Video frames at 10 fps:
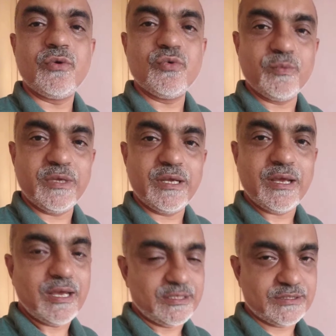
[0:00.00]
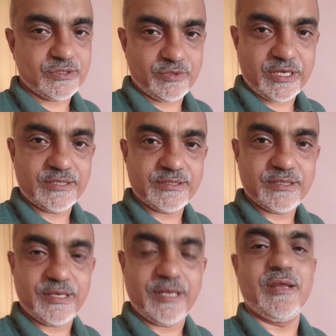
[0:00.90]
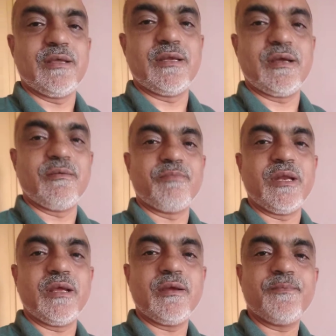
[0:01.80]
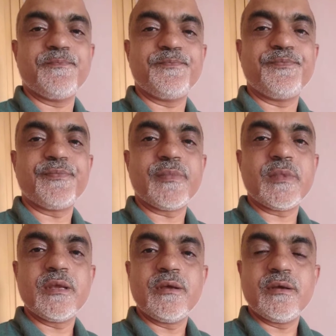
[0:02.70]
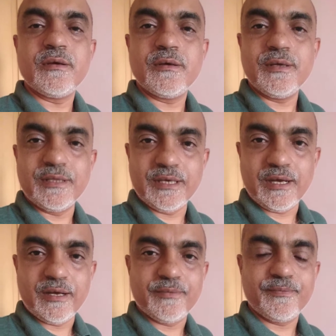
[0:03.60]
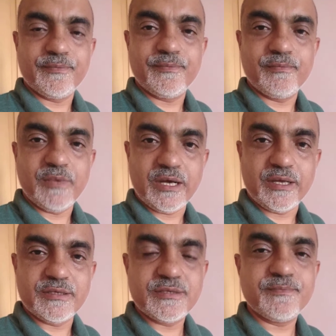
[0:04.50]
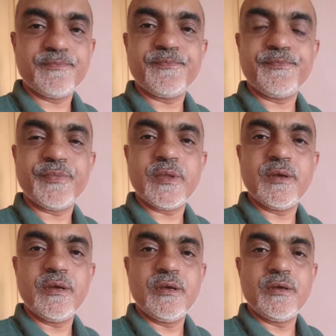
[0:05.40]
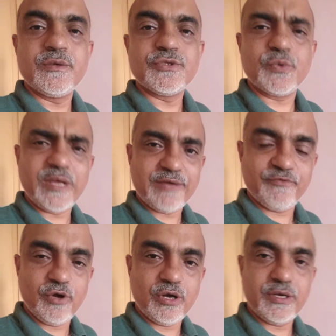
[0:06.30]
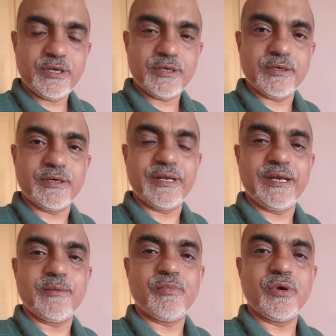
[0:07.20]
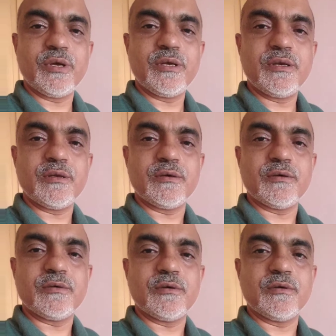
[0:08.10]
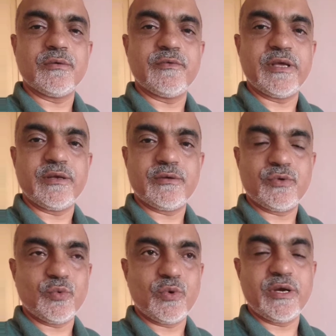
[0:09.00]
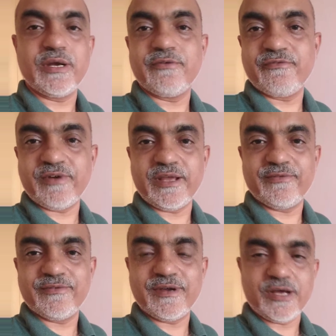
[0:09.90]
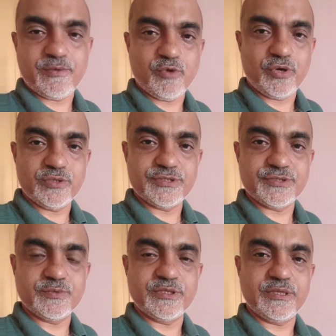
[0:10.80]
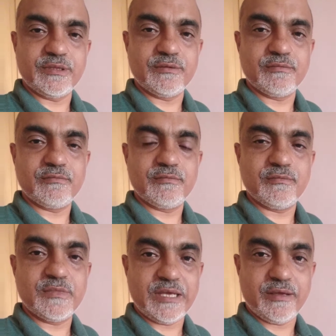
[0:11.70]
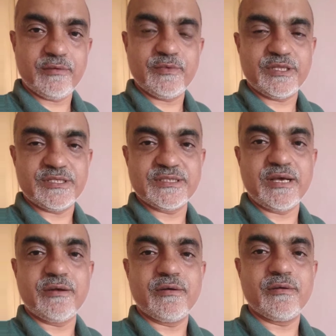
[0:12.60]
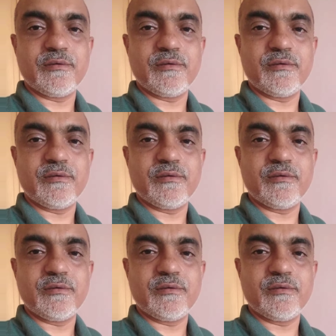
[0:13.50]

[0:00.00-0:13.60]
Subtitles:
to be as good as any other company in the car market. So we have got a data point where 205 car models were there with its car